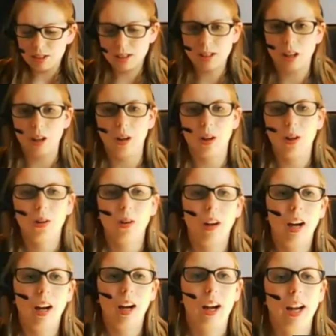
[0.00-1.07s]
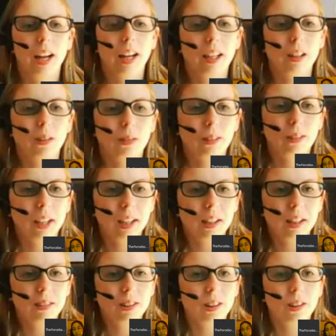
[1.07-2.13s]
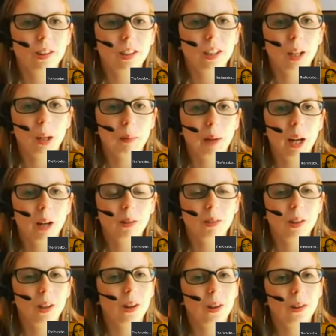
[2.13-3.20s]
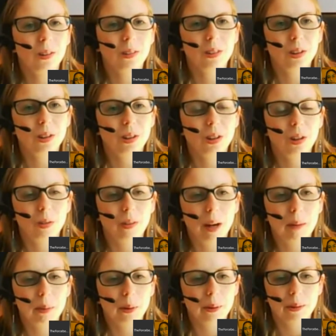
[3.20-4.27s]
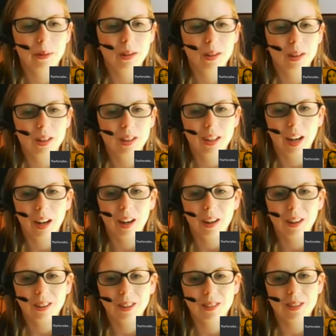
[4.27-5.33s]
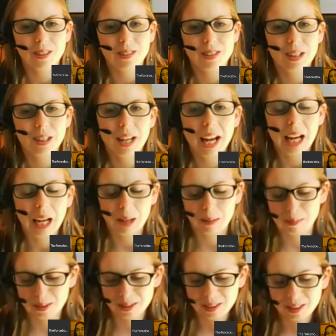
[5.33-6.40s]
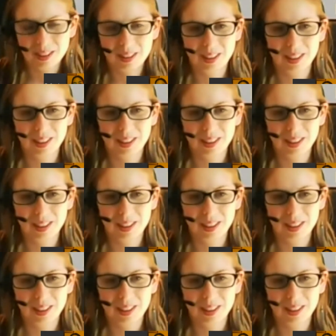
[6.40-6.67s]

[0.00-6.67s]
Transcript: so. I would have to look it up. I don't know the Rebels characters' names.